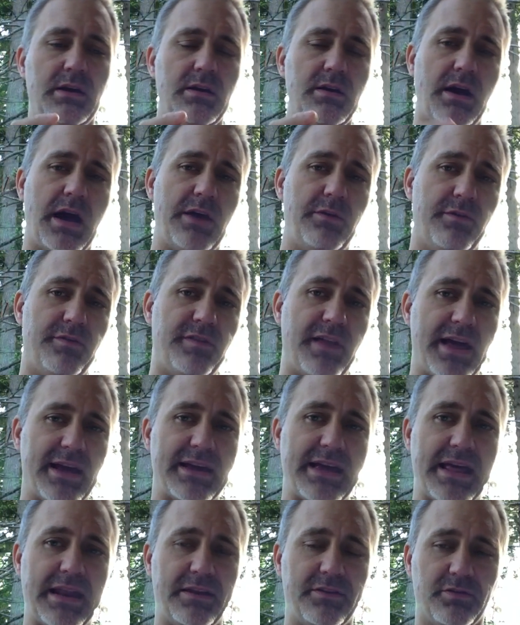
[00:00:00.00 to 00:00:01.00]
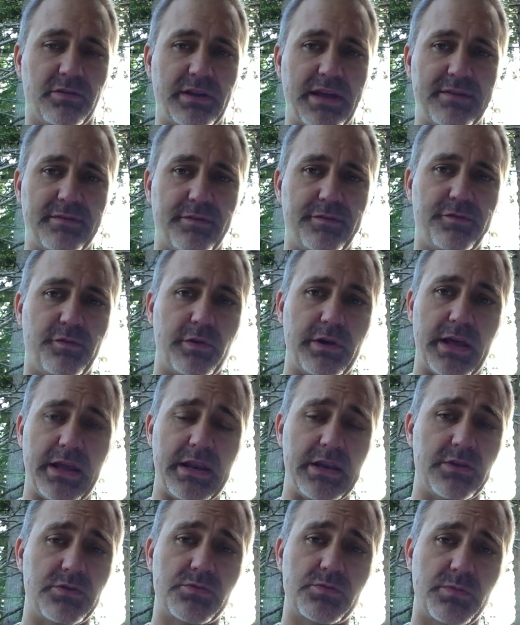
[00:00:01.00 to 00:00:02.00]
Hydro flat cannons only have a
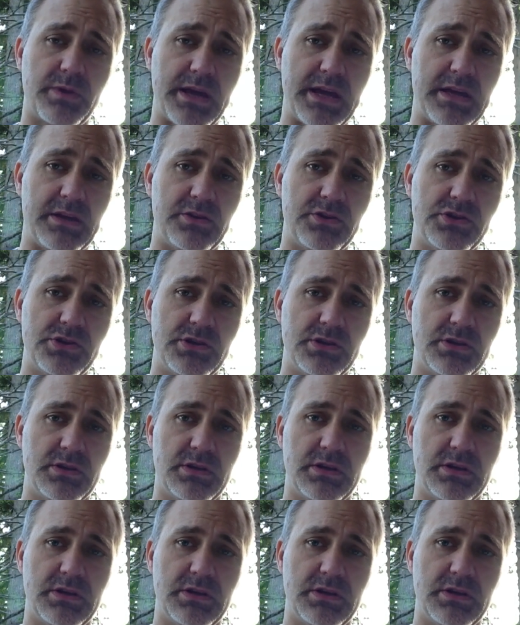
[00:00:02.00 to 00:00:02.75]
48-inch range,